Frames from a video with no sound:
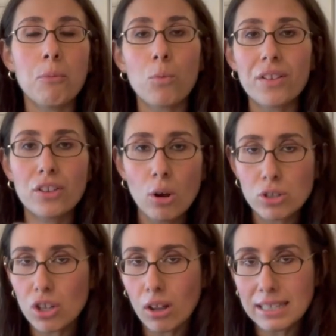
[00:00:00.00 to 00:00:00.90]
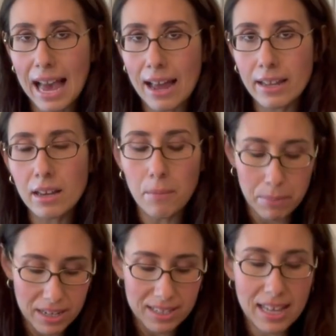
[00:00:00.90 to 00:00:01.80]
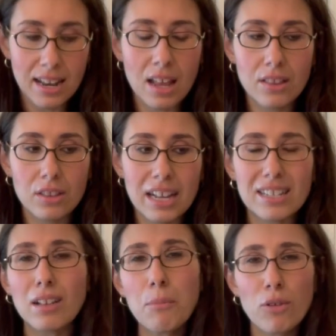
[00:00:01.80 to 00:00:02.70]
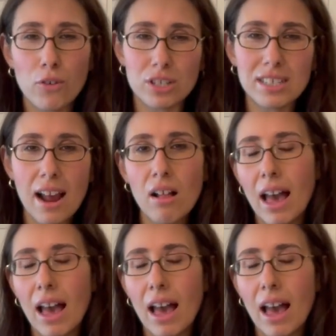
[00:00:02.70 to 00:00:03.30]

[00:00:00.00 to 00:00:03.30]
with no salt added, because then it's a lot more versatile.